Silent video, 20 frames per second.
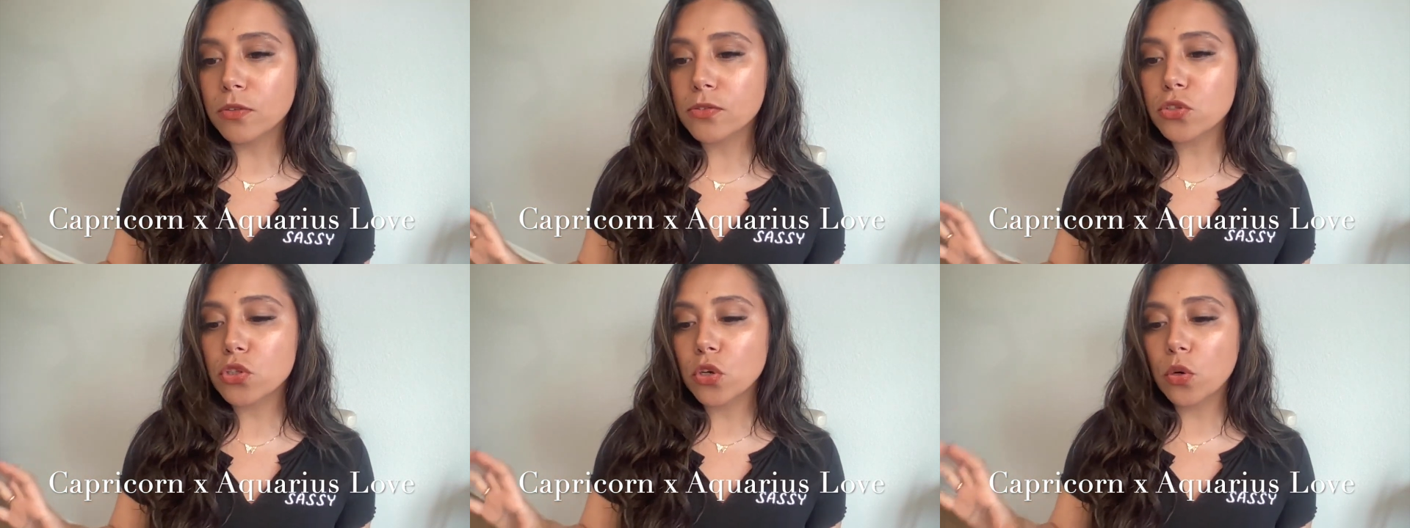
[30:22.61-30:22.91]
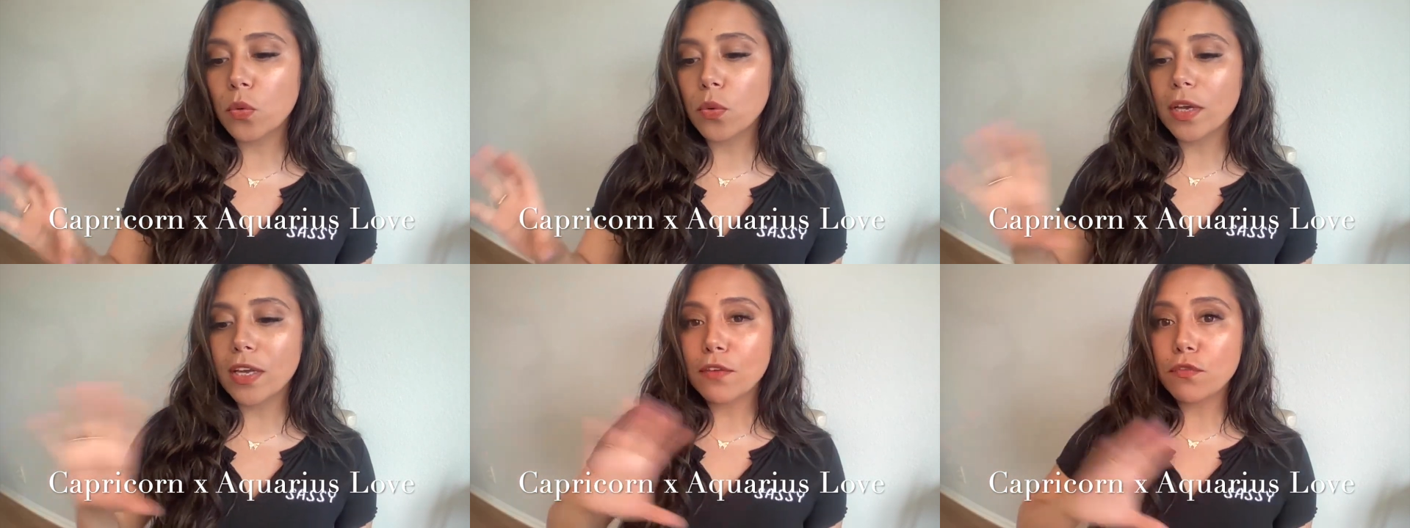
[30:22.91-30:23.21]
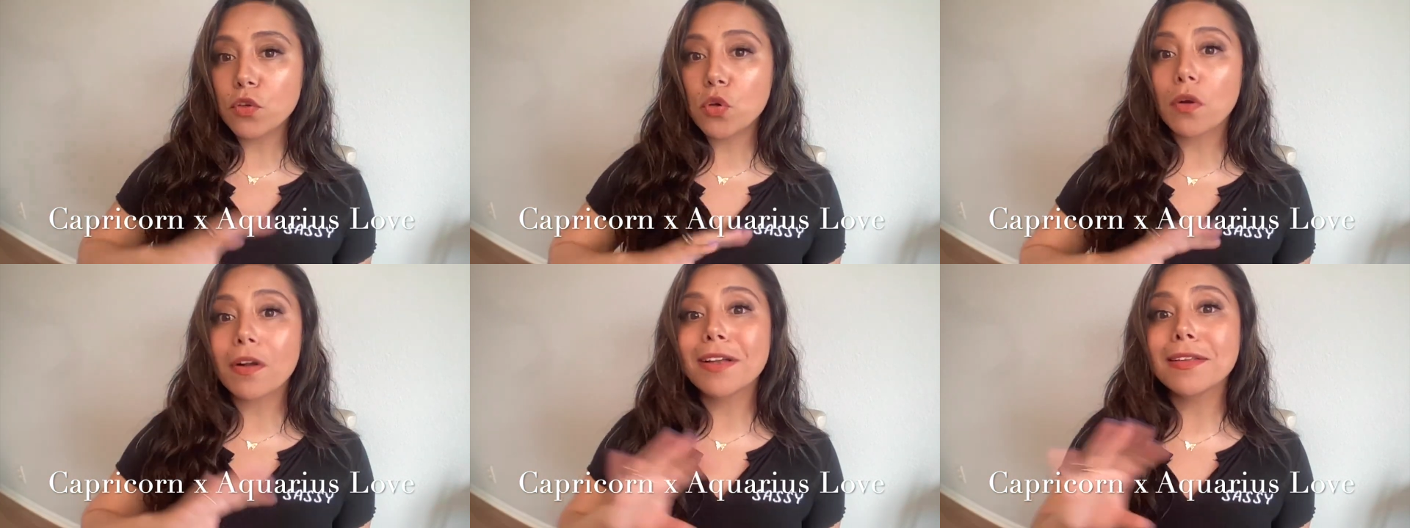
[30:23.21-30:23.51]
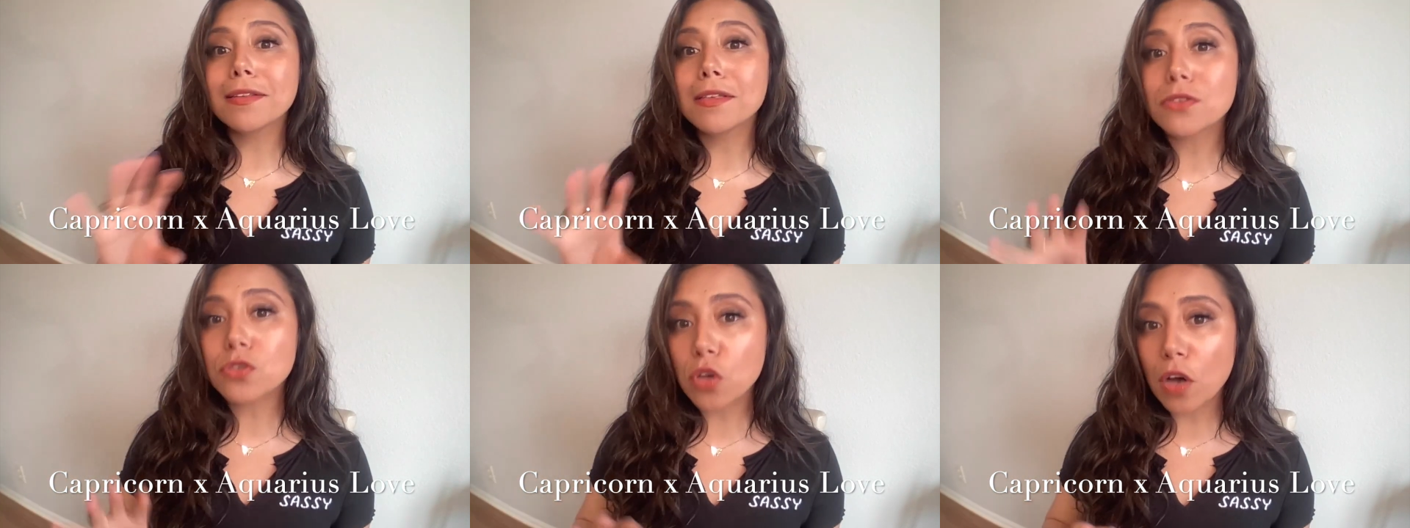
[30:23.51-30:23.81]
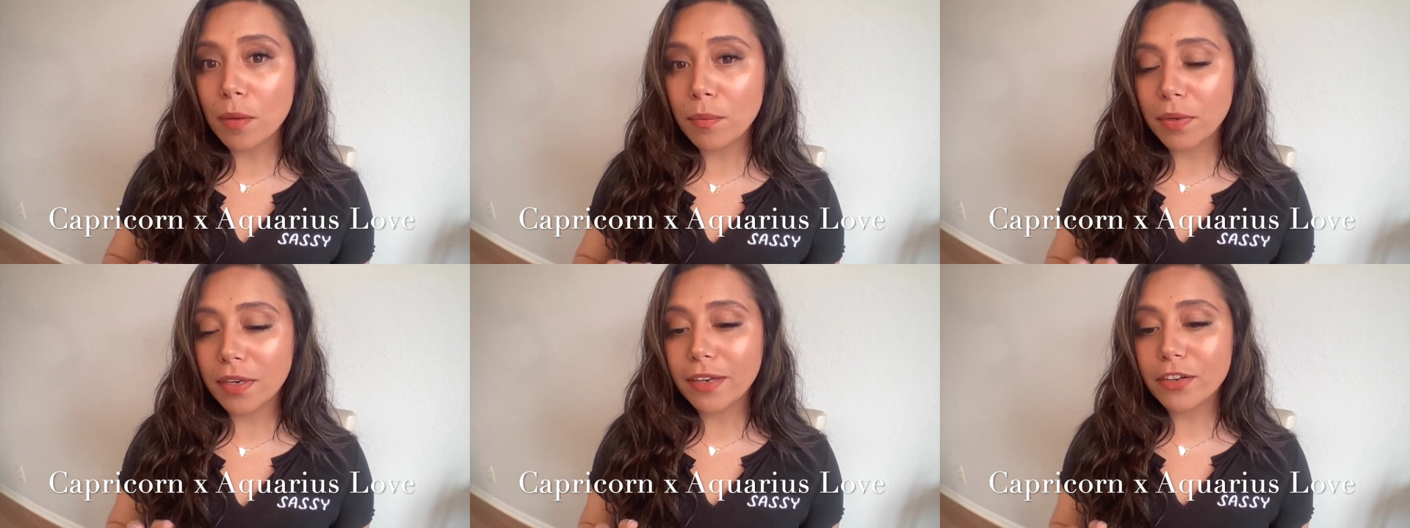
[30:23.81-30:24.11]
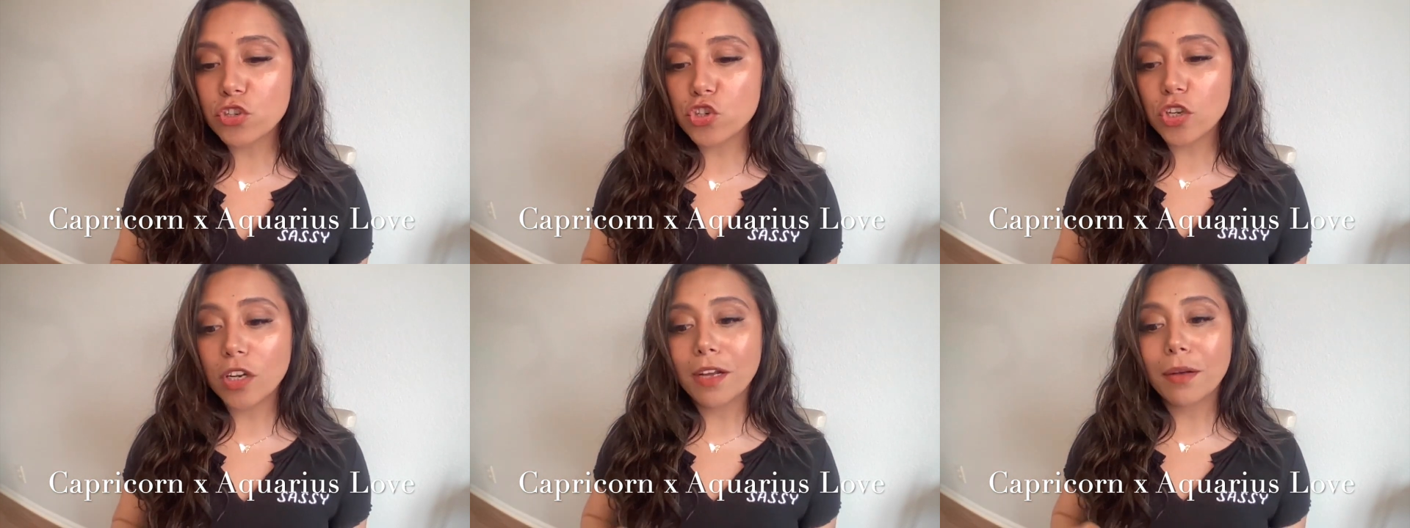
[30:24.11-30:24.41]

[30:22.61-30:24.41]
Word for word: So if you're in this combination,